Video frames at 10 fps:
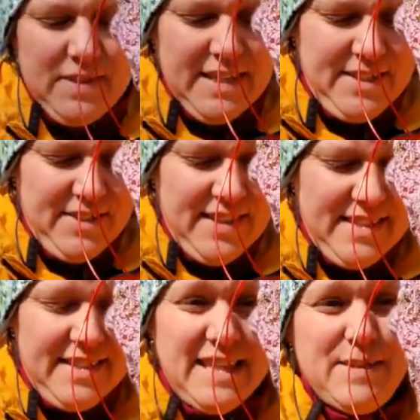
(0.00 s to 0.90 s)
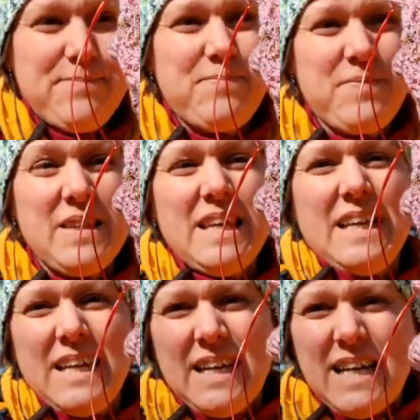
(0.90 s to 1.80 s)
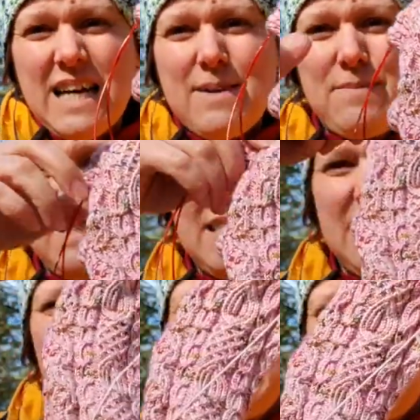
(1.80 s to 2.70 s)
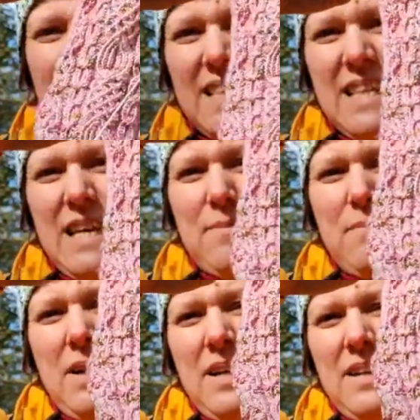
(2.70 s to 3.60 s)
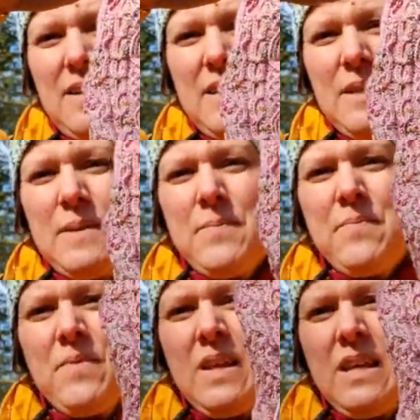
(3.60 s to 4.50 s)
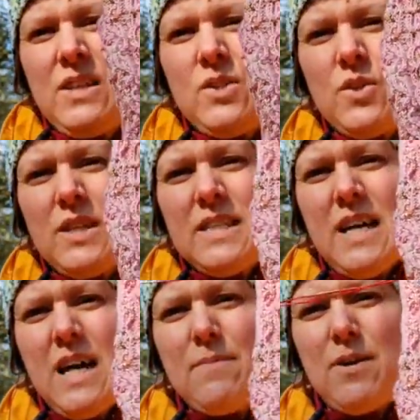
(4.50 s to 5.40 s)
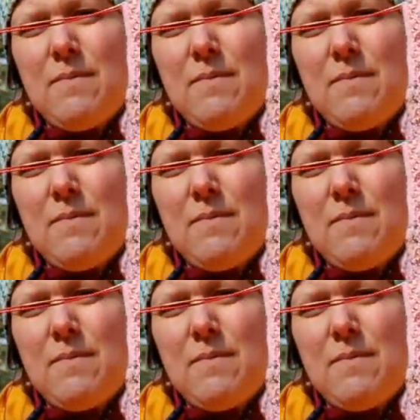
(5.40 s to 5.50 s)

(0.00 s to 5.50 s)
As you can see, I'm knitting them 2 at a time